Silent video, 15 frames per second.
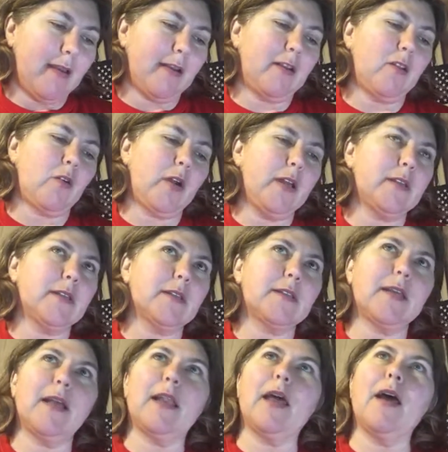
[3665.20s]
Gloria
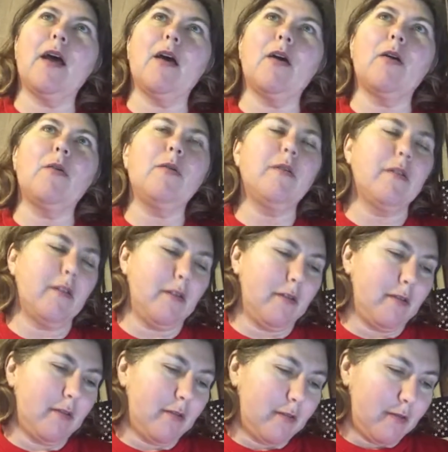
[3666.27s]
says, hello.
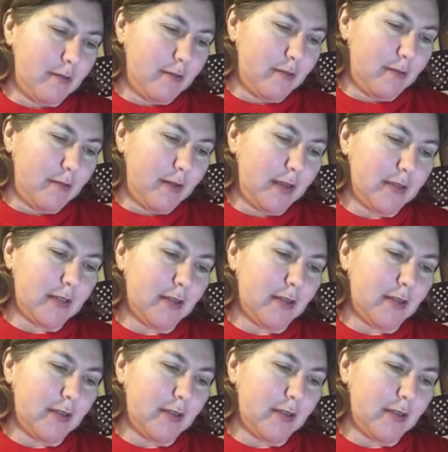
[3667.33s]
He's